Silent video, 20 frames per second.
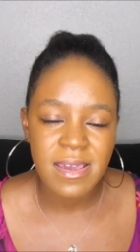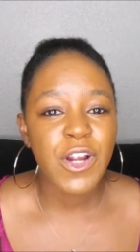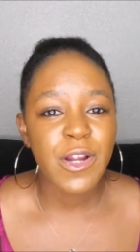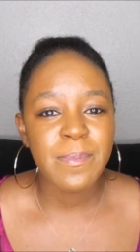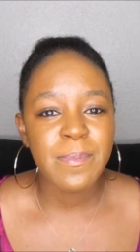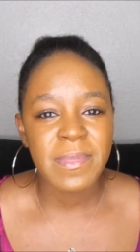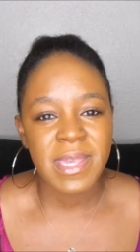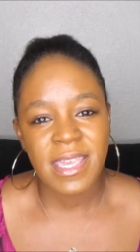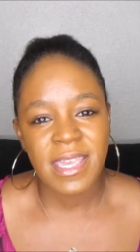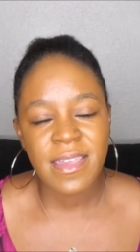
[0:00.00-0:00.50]
For
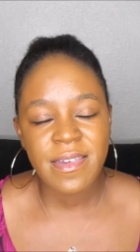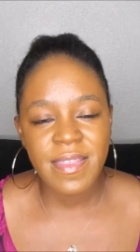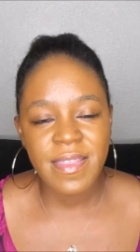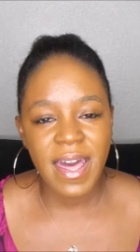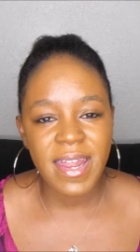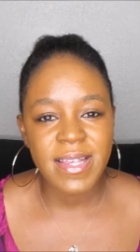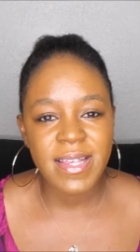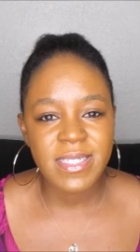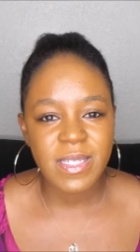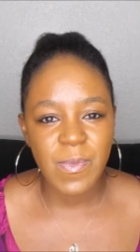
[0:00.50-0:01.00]
me,
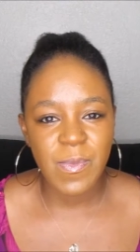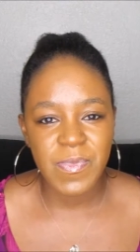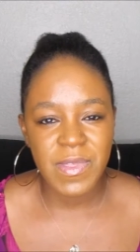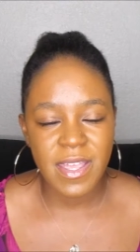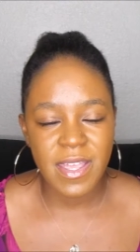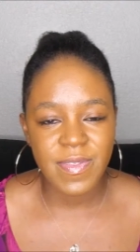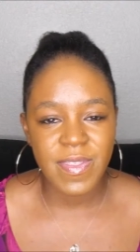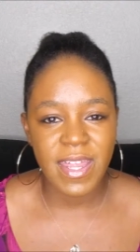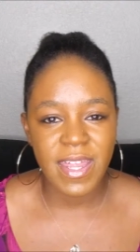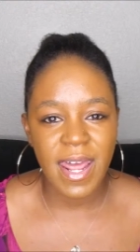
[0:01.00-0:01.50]
that is
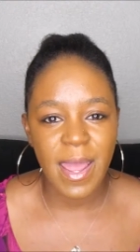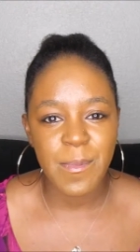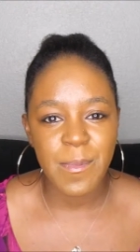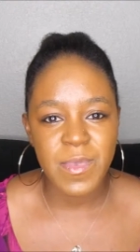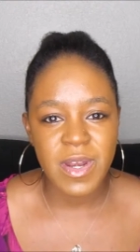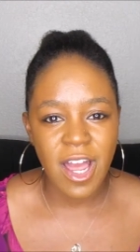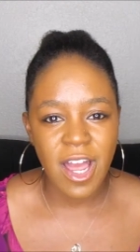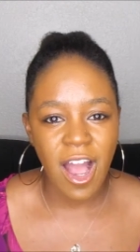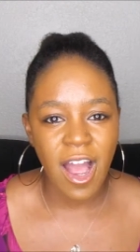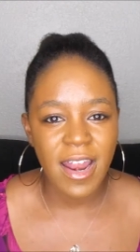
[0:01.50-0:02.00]
something that
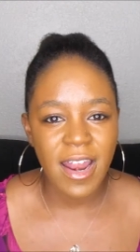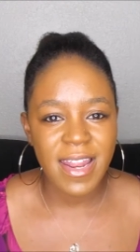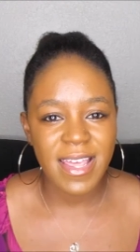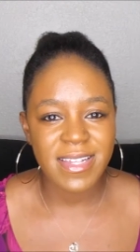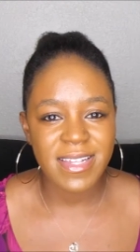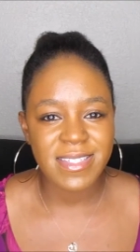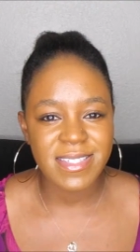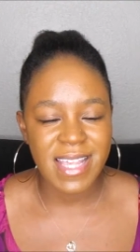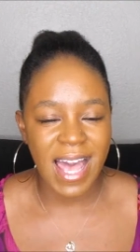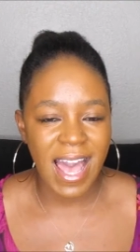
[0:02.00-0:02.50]
I'm not
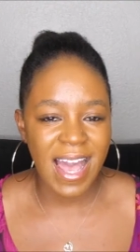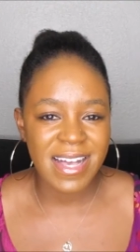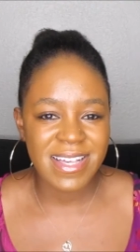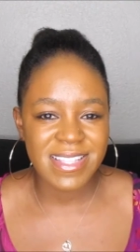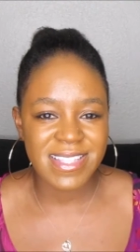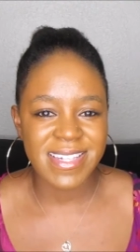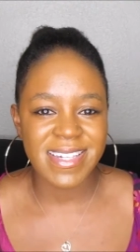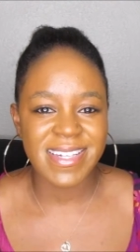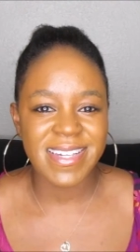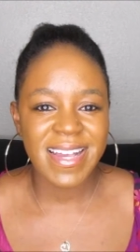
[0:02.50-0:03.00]

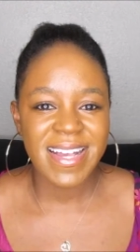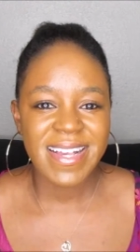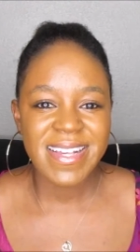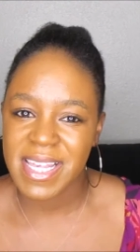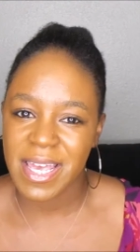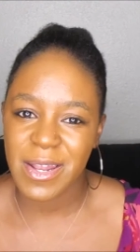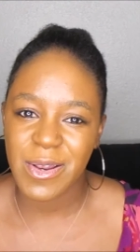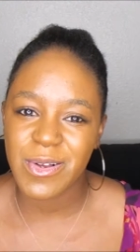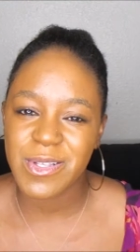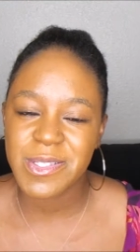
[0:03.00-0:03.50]
exactly
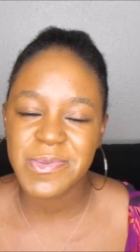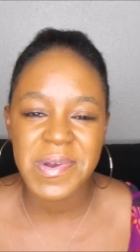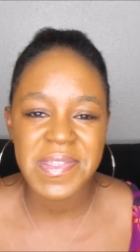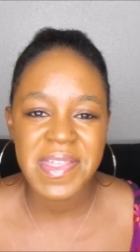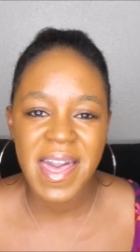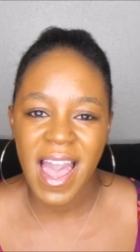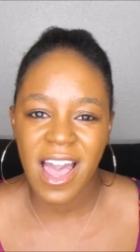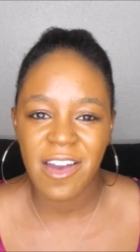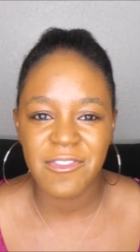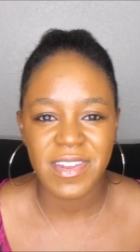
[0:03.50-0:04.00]
settled
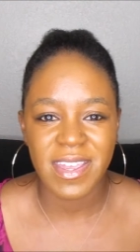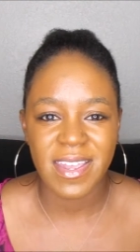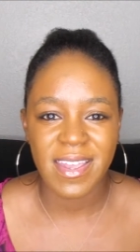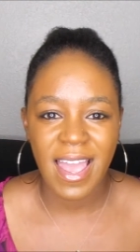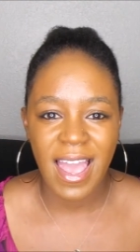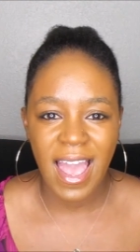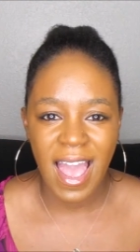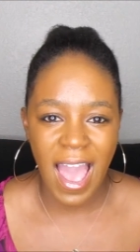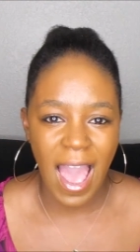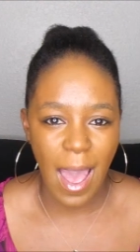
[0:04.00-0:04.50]
with
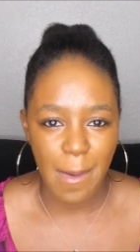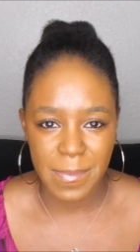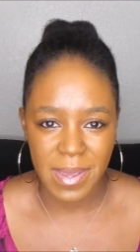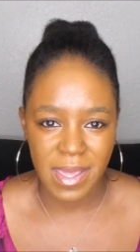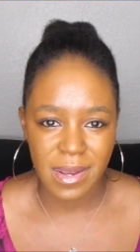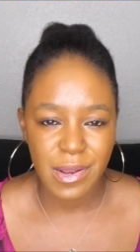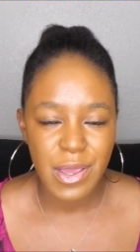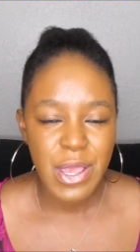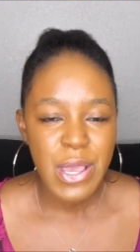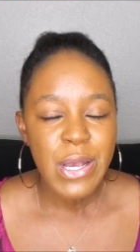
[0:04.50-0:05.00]
having
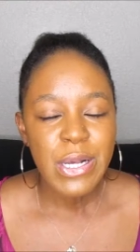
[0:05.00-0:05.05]
happen.